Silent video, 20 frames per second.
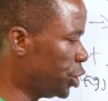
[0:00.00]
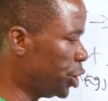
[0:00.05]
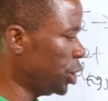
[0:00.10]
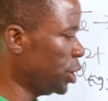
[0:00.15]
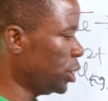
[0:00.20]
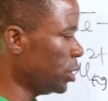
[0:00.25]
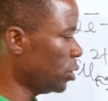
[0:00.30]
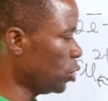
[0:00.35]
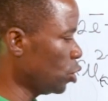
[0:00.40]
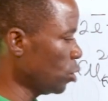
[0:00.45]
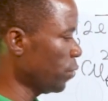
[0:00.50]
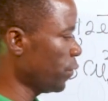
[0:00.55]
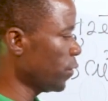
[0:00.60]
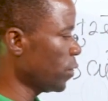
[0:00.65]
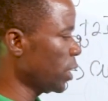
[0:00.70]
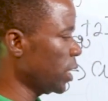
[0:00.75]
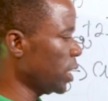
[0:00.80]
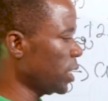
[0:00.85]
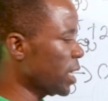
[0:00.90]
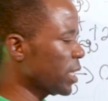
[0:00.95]
D. Don't
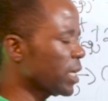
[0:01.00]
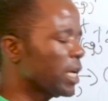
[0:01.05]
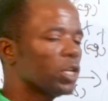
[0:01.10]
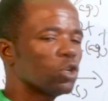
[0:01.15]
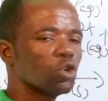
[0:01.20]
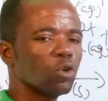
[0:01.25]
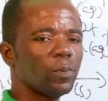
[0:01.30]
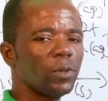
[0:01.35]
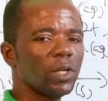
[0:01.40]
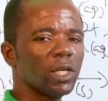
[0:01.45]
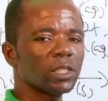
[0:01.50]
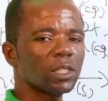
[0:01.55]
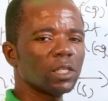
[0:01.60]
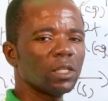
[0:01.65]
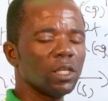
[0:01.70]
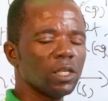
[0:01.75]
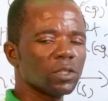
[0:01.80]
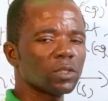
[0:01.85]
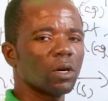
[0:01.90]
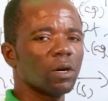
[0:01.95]
forget that
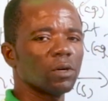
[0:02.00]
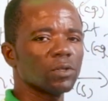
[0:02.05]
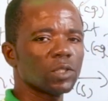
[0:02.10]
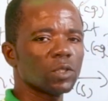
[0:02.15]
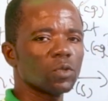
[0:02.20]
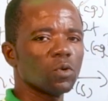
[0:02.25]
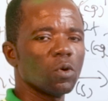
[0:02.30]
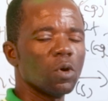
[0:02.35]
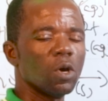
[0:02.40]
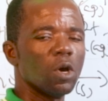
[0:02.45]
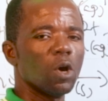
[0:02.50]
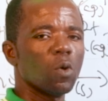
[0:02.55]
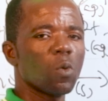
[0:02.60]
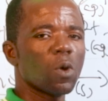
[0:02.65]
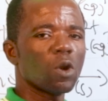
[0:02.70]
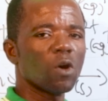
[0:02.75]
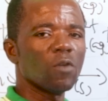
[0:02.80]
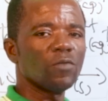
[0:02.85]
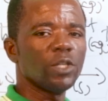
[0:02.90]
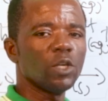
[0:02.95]
electroplating is also
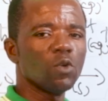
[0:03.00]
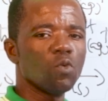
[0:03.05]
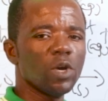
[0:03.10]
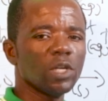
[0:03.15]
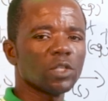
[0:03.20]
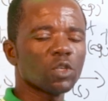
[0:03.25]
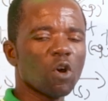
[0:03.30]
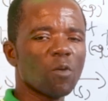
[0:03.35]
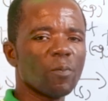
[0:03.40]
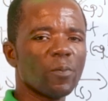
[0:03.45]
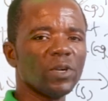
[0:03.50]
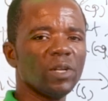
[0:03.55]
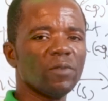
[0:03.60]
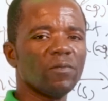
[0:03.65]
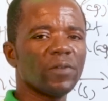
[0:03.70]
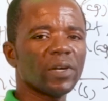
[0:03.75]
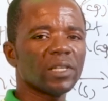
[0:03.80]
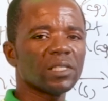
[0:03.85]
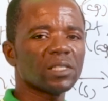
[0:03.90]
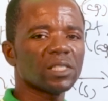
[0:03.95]
one of the ways of
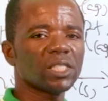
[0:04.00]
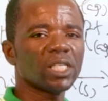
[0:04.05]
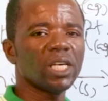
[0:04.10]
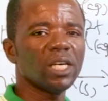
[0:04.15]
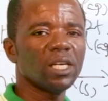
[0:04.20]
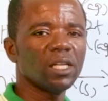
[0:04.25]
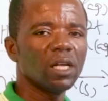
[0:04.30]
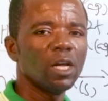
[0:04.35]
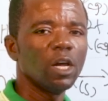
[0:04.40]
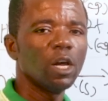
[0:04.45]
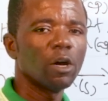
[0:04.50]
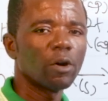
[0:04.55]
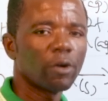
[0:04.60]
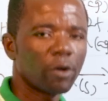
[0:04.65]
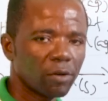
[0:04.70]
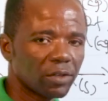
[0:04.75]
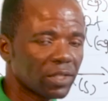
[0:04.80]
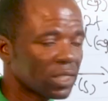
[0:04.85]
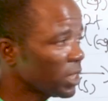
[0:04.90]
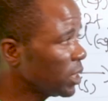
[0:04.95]
preventing
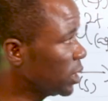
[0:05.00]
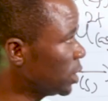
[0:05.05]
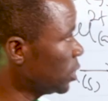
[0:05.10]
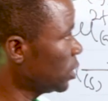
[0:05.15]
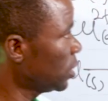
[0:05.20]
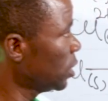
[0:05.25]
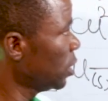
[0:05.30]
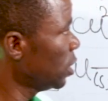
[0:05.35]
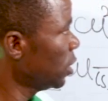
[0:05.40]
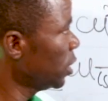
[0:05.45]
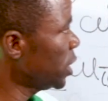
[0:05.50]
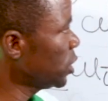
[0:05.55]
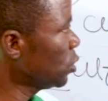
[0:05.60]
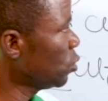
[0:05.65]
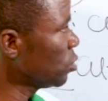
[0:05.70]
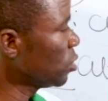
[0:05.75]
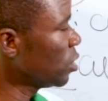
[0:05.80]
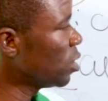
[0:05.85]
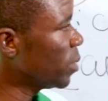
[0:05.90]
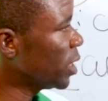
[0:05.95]
rusting. Let's go
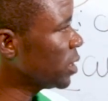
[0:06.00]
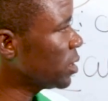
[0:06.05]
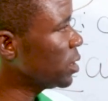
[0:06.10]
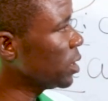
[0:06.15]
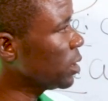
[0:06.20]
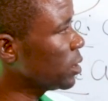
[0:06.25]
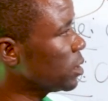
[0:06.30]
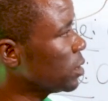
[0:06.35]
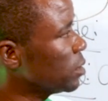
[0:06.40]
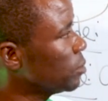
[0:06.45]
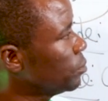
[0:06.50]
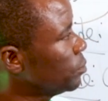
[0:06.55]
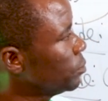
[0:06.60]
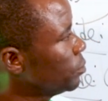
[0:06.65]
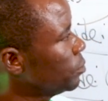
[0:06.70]
to number 6.